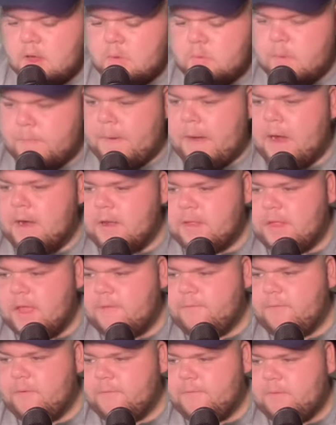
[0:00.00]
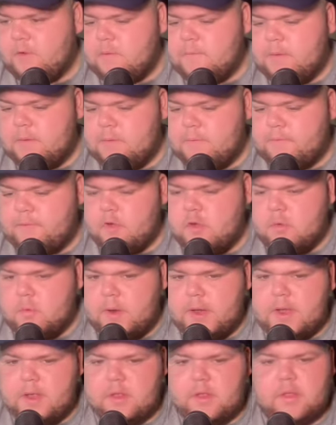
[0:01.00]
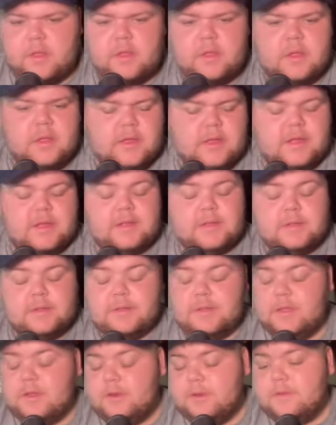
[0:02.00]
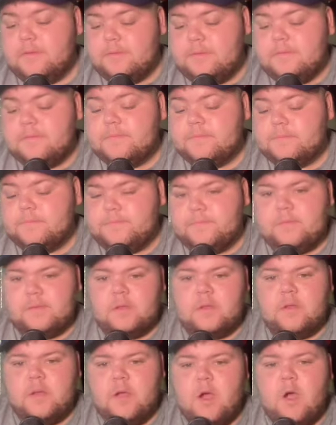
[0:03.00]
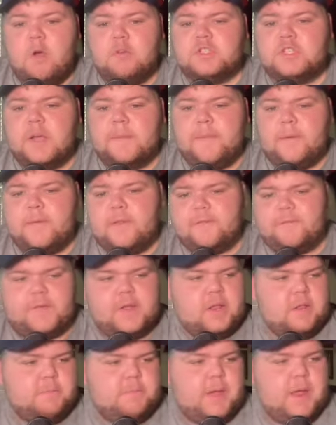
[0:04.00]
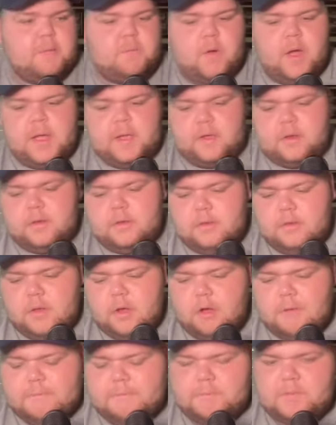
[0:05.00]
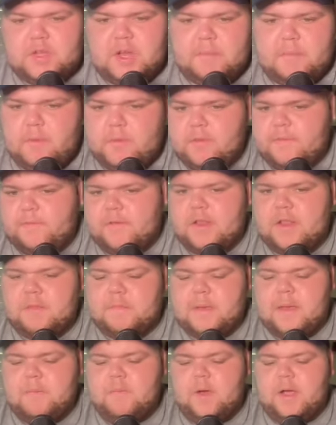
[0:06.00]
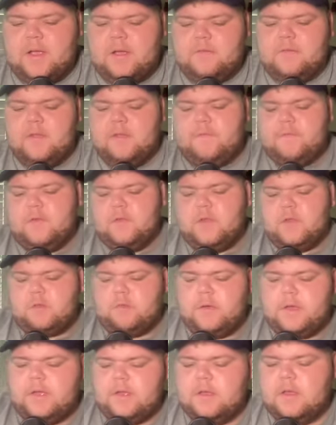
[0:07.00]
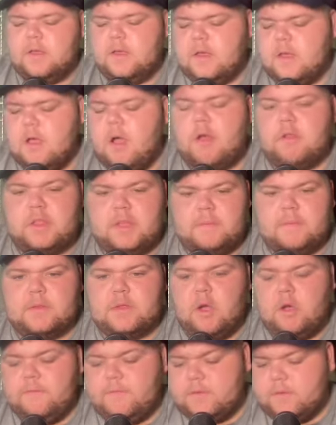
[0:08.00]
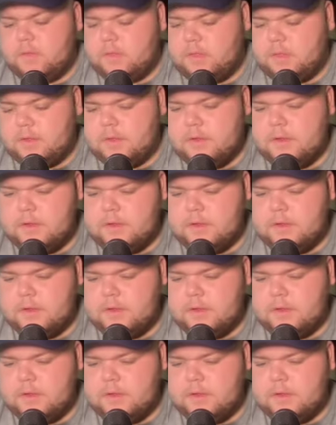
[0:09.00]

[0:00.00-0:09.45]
Rapana's out for a few few weeks. You, I'll jump on the Finn bandwagon. I'll jump on the Finns bandwagon for this week. I'll tip the Dolphins.